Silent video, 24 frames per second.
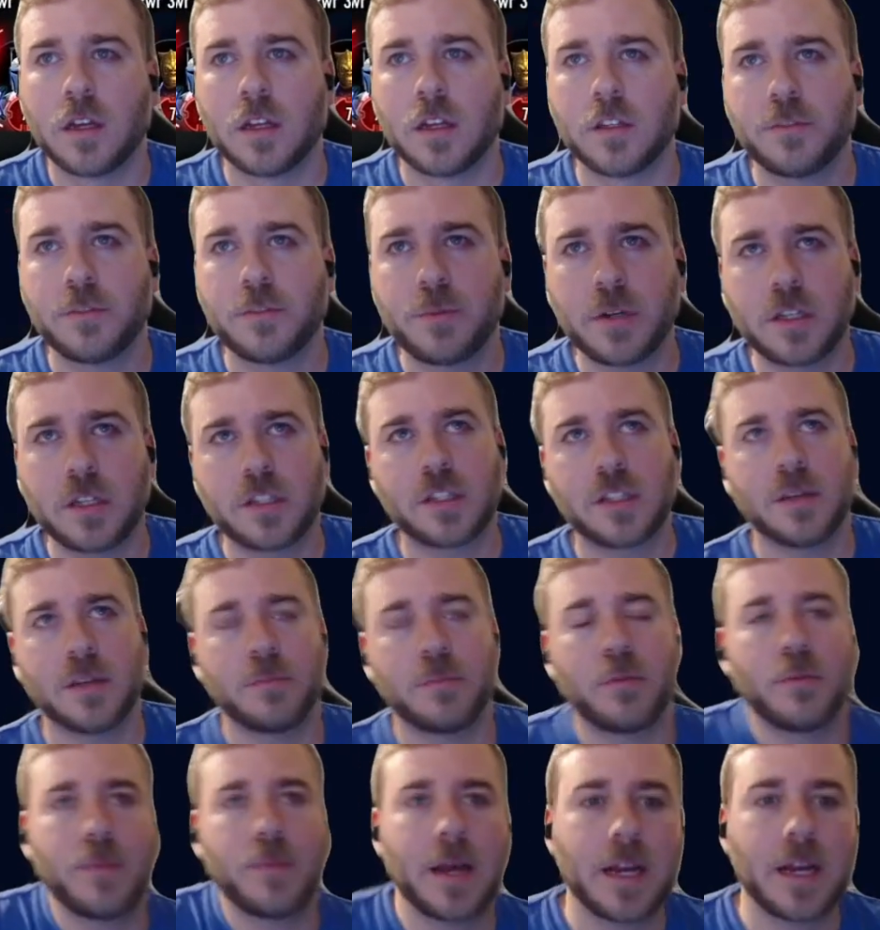It's a pretty
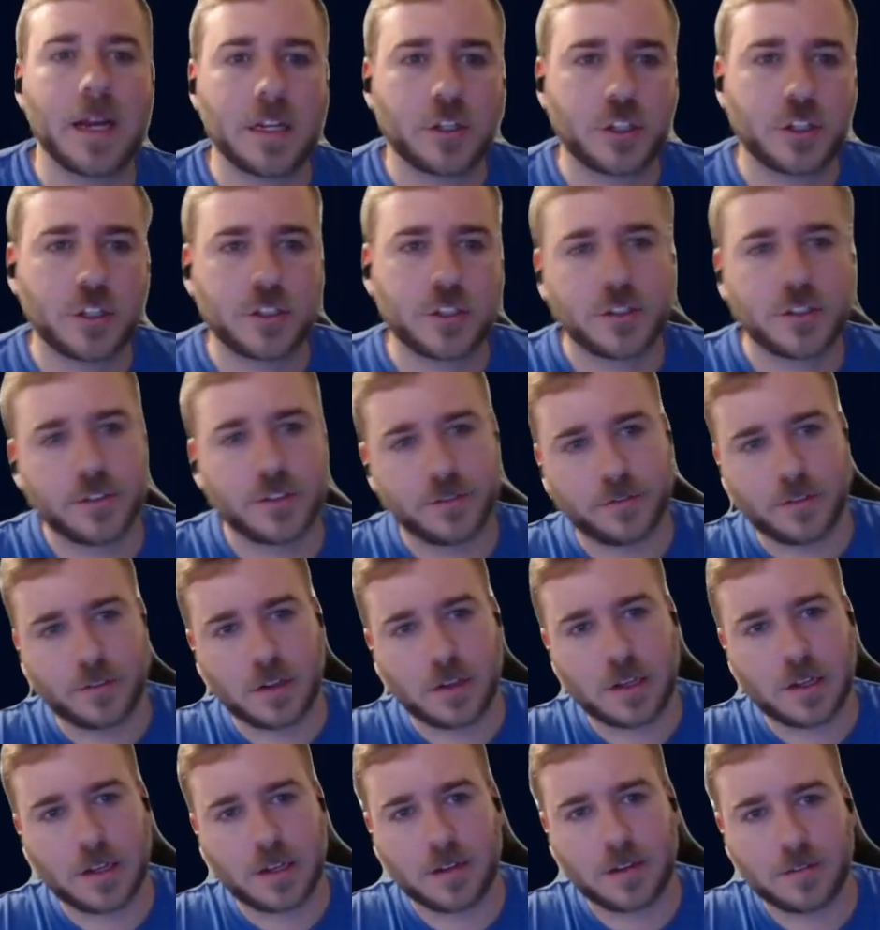simple match
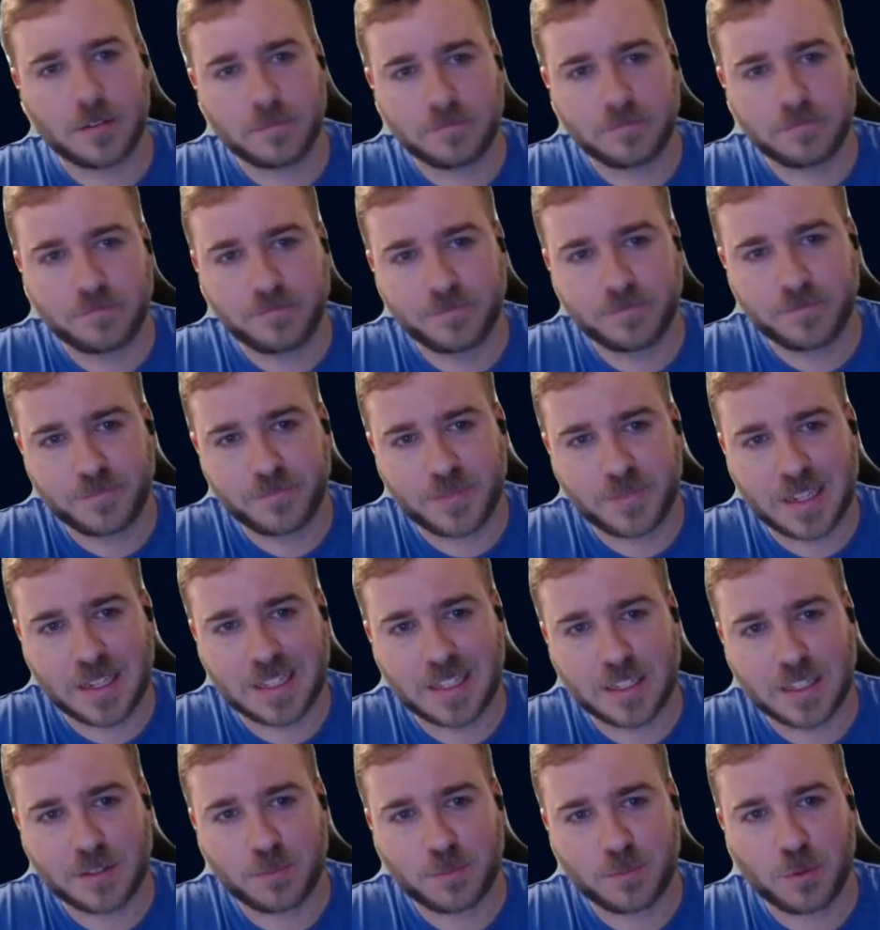at
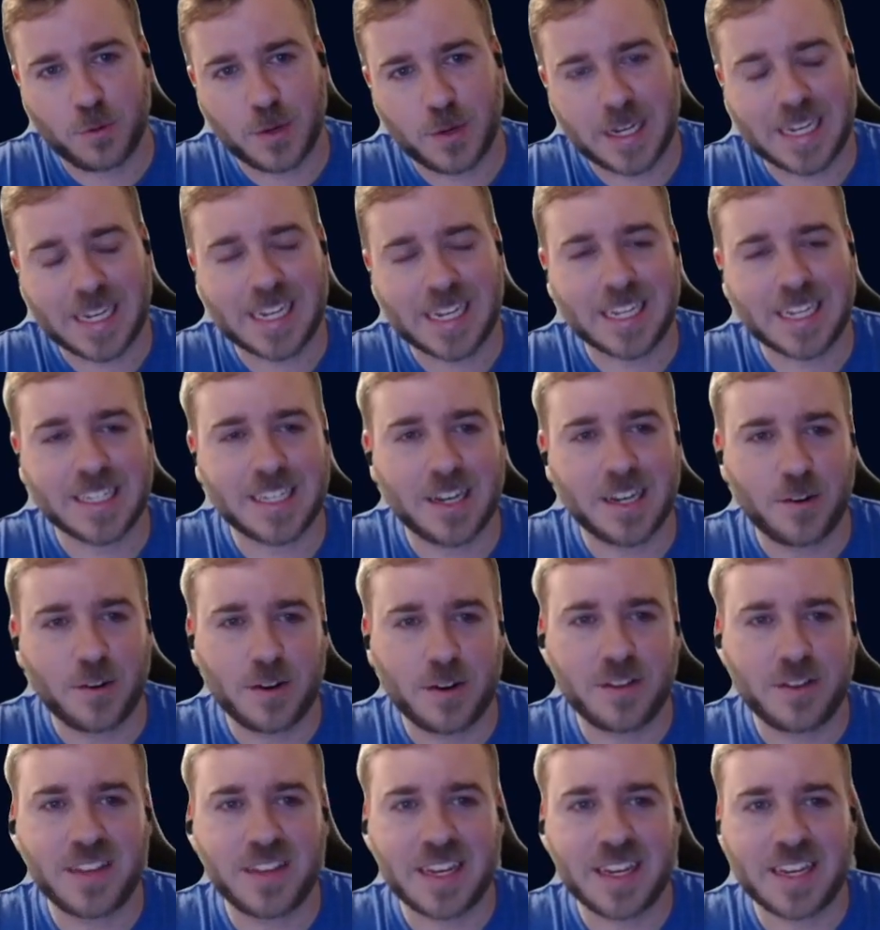this point, because they don't
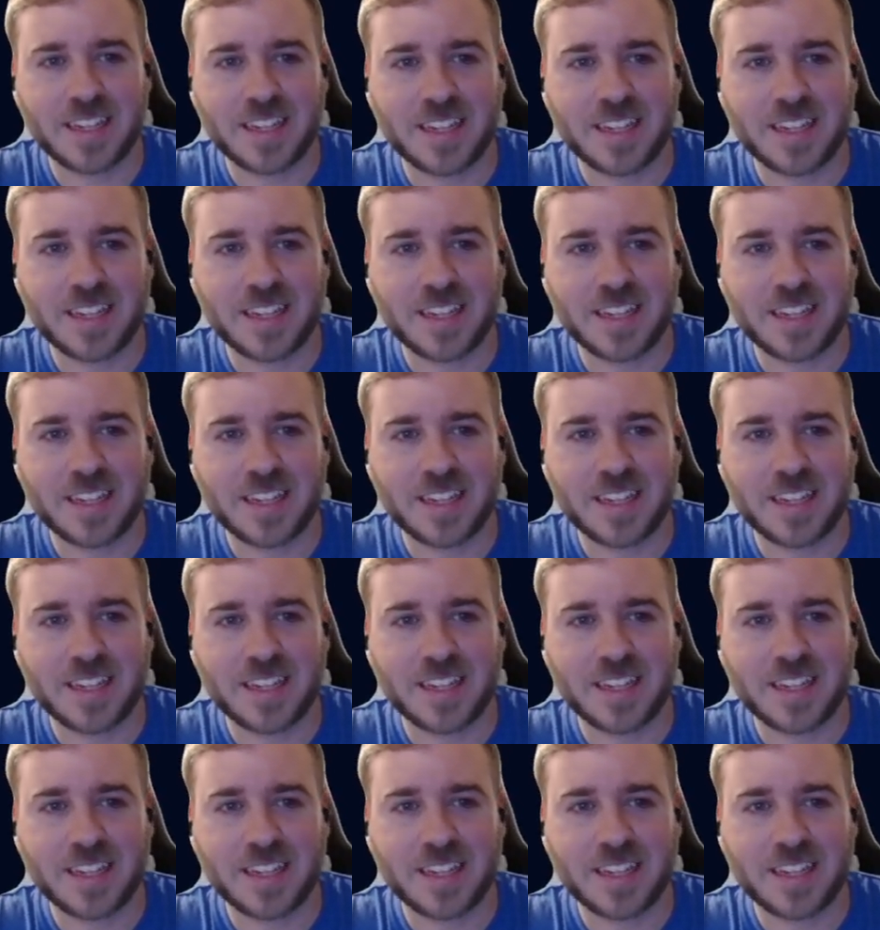have that